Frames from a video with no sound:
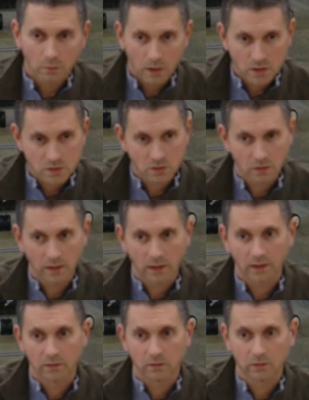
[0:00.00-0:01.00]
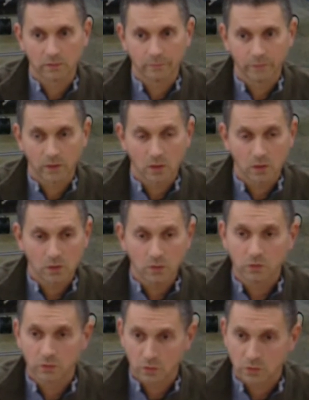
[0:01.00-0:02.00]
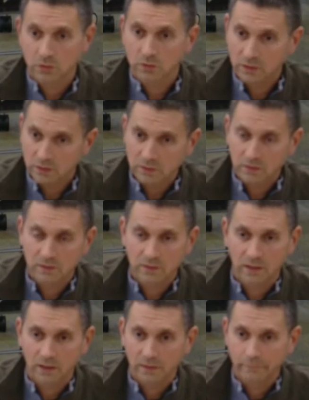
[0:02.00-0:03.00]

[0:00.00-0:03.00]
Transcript: Wash your hands. Use social distancing.